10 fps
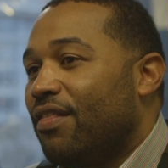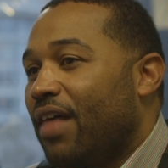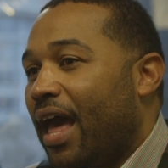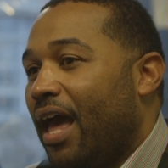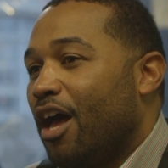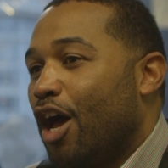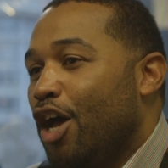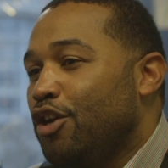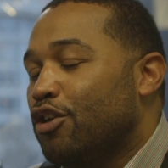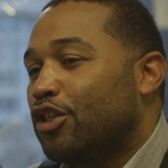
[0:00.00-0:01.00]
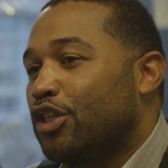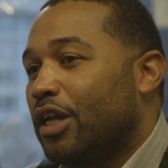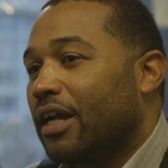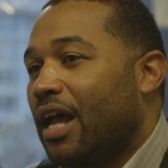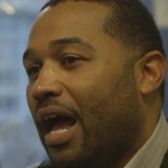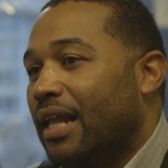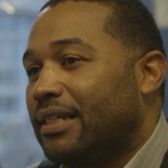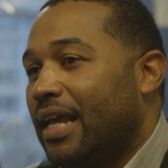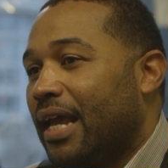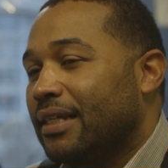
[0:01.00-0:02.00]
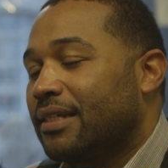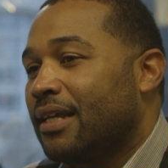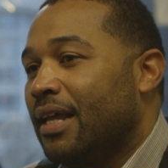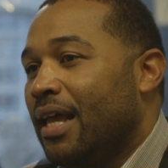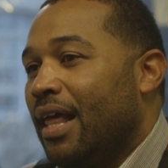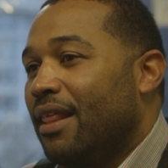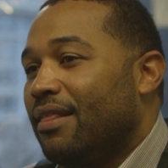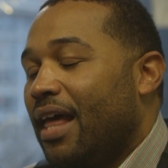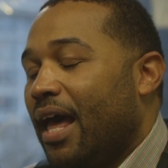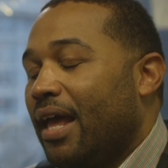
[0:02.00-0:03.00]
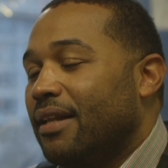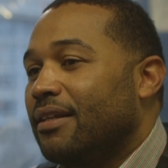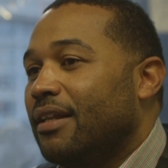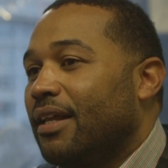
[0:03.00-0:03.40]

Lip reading: that understood a context that